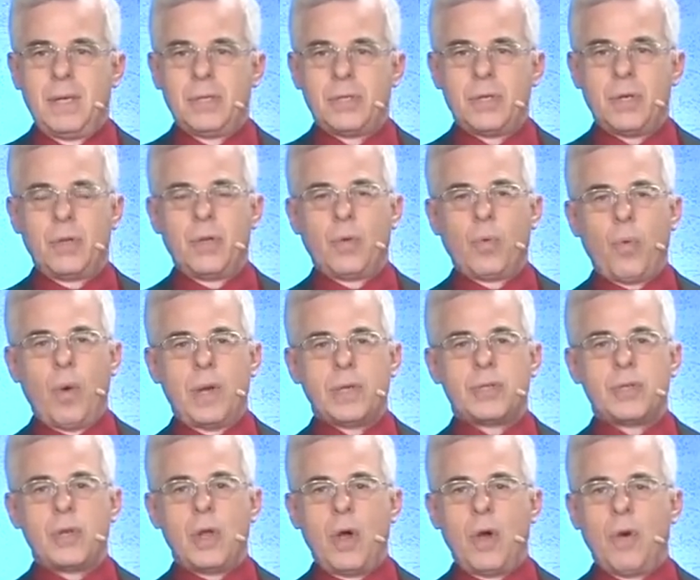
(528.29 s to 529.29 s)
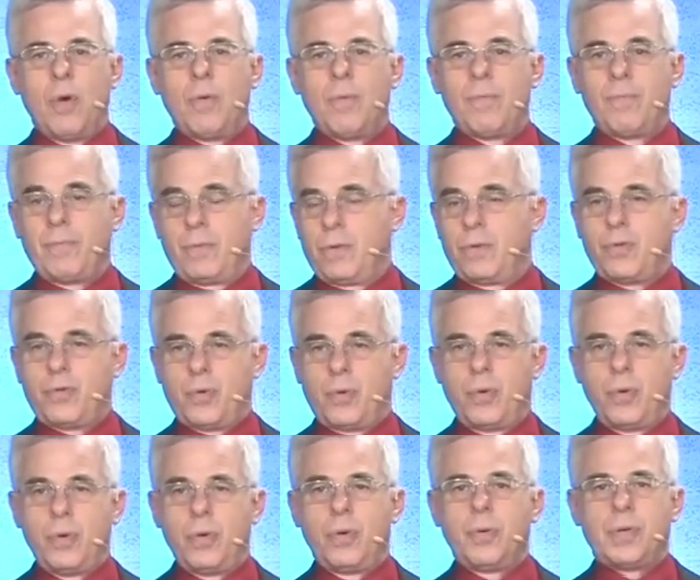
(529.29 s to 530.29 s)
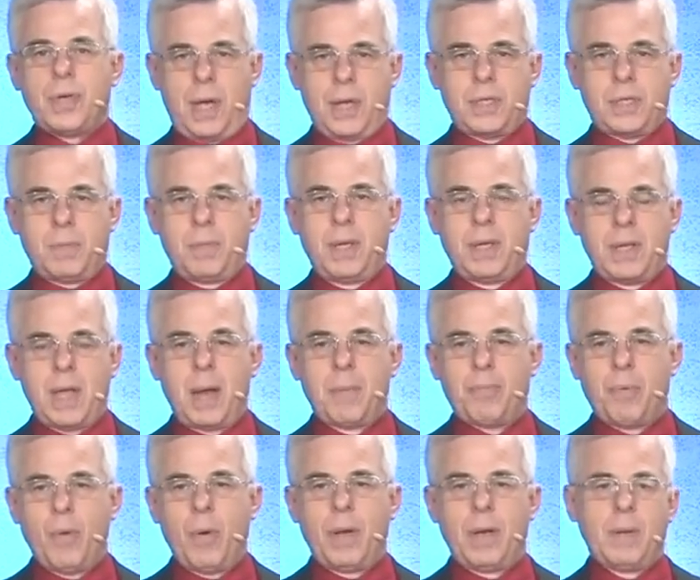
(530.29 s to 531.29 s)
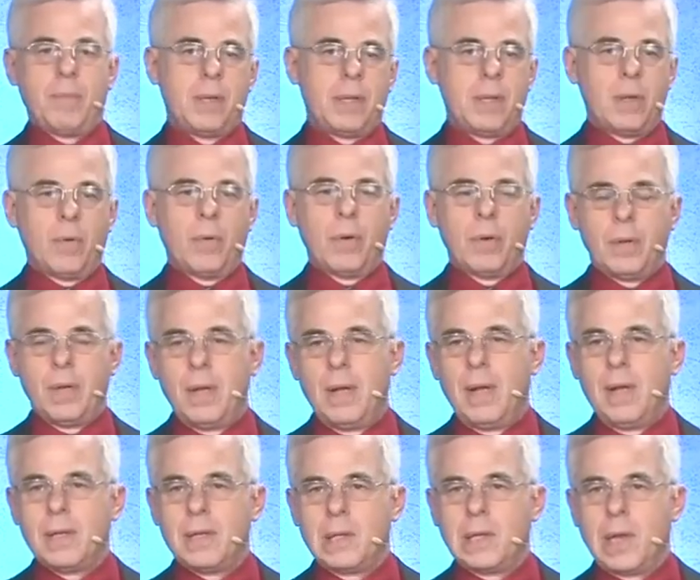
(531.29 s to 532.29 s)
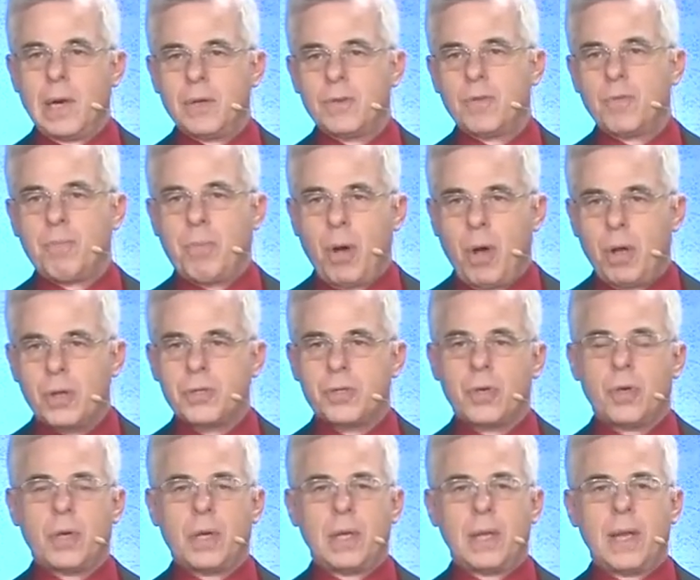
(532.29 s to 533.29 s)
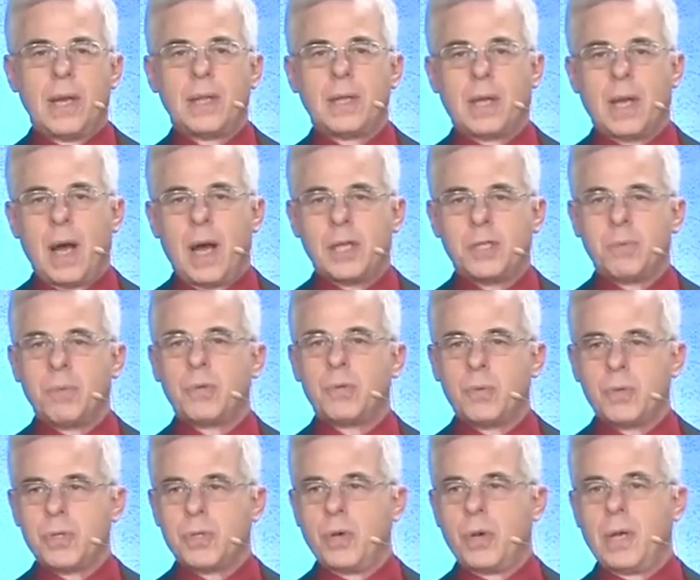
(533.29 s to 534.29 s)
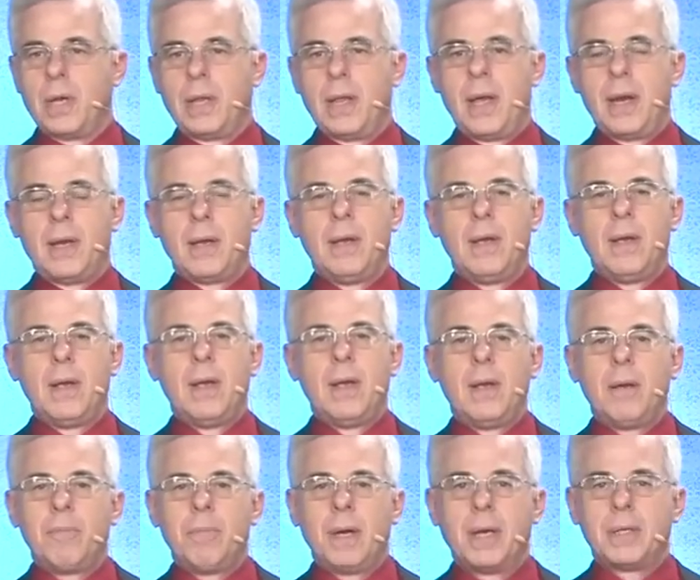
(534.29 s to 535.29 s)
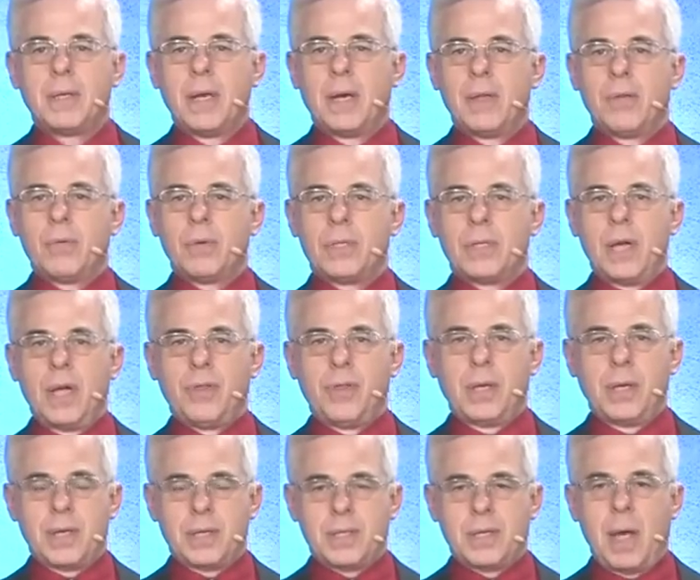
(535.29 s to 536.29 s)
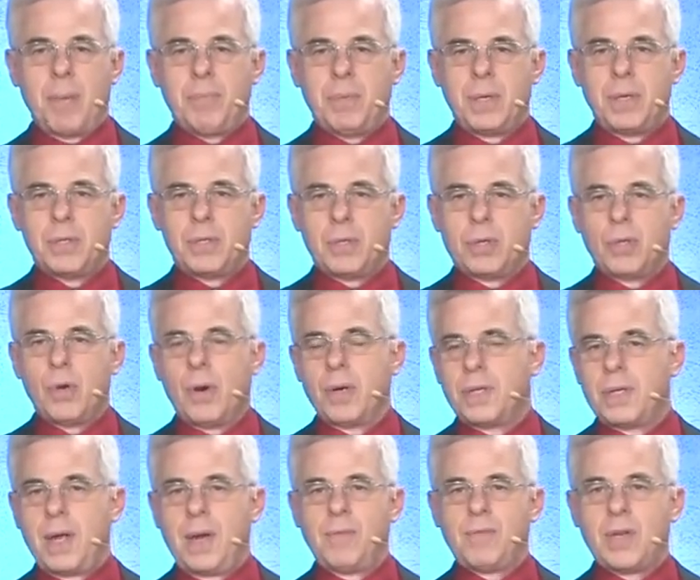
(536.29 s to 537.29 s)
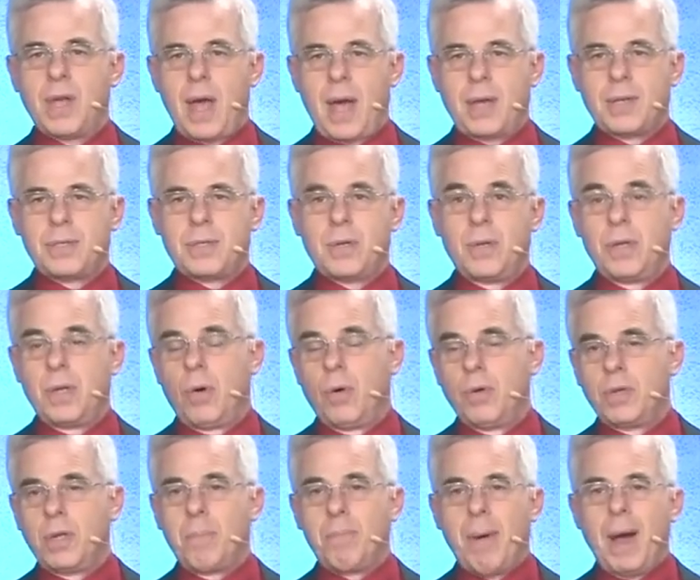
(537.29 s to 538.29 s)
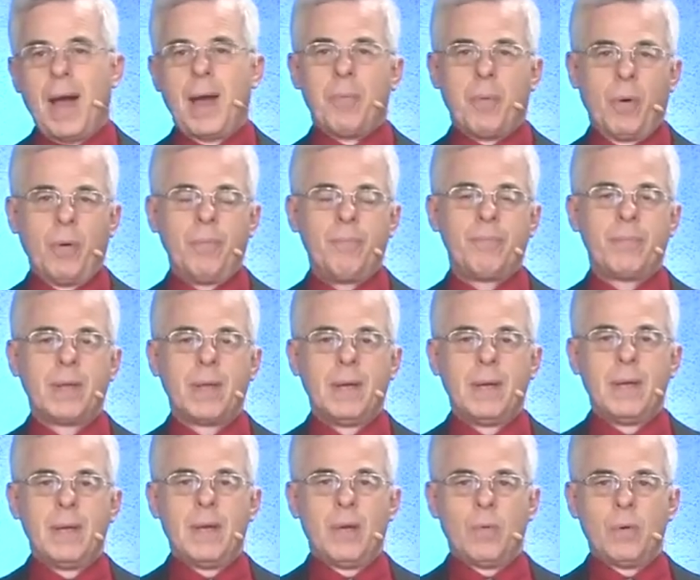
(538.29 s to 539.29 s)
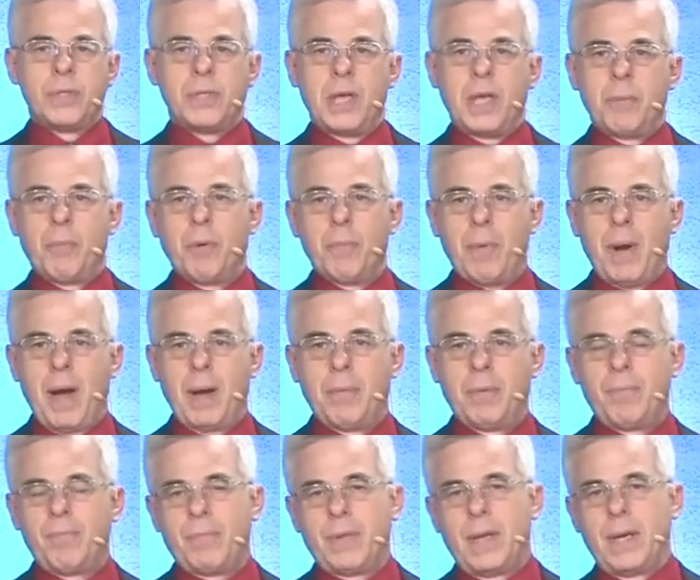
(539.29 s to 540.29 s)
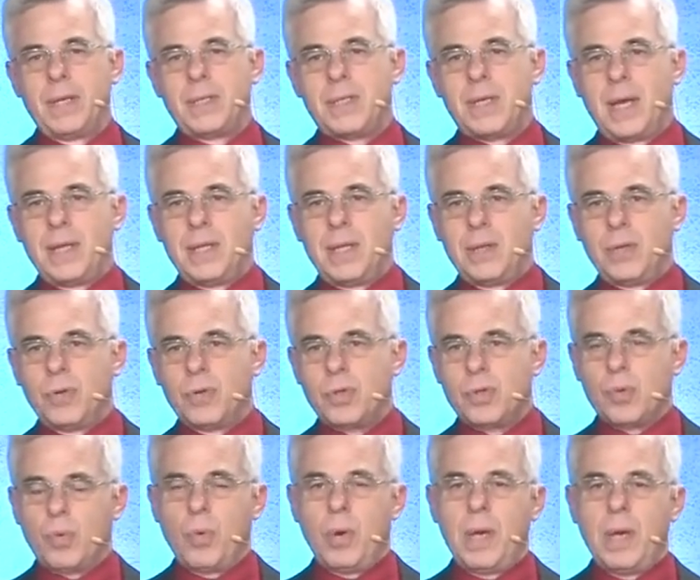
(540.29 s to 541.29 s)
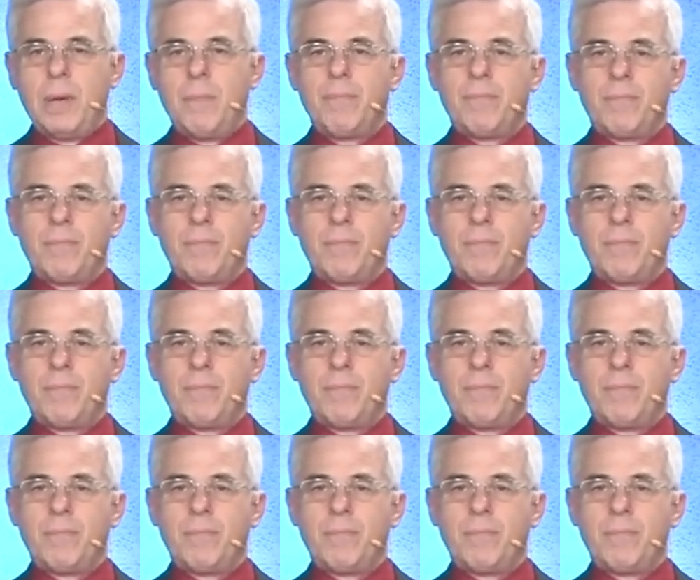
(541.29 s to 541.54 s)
So there was no true New Testament at that point. I mean, there were the letters of Paul circulating, the Gospels were circulating, but there was nothing accepted as authoritative text. So the only Bible was the Hebrew Bible. And he said that there's 3